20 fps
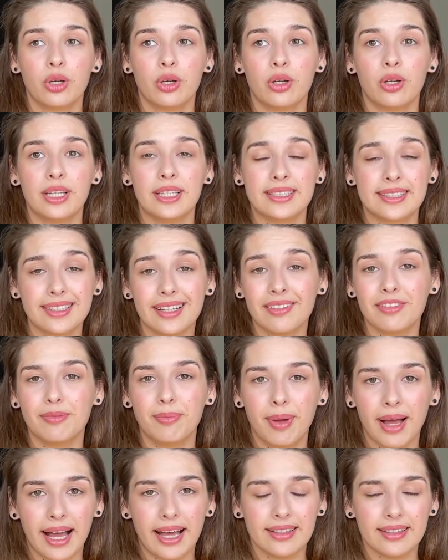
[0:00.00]
itself
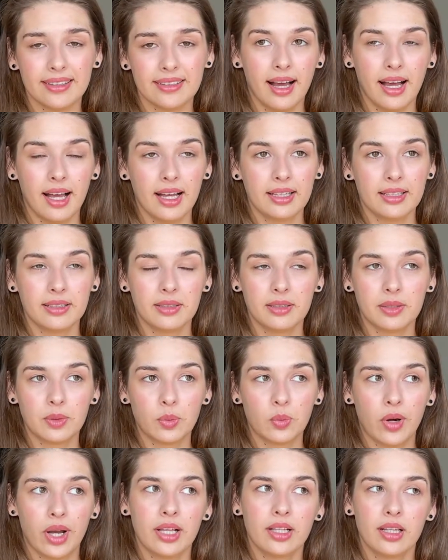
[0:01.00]
bad. And
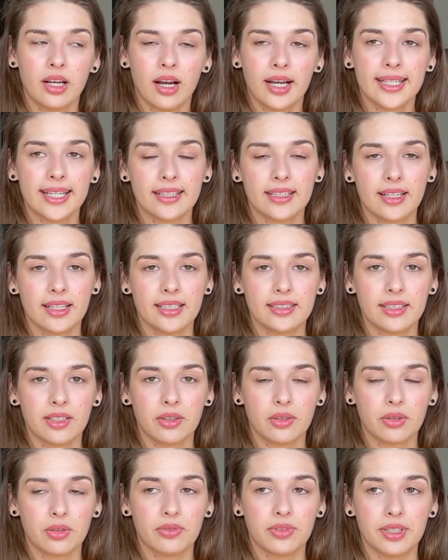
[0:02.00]
while analyzing
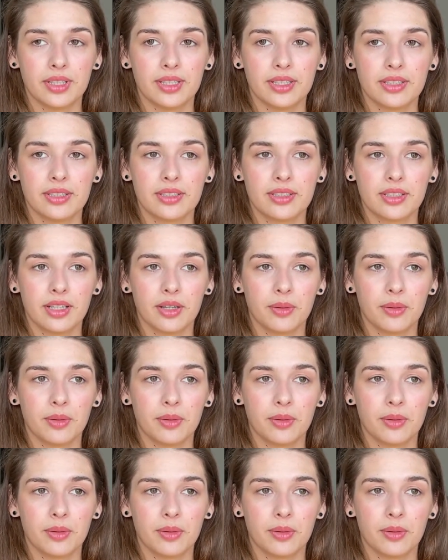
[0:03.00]
all of this,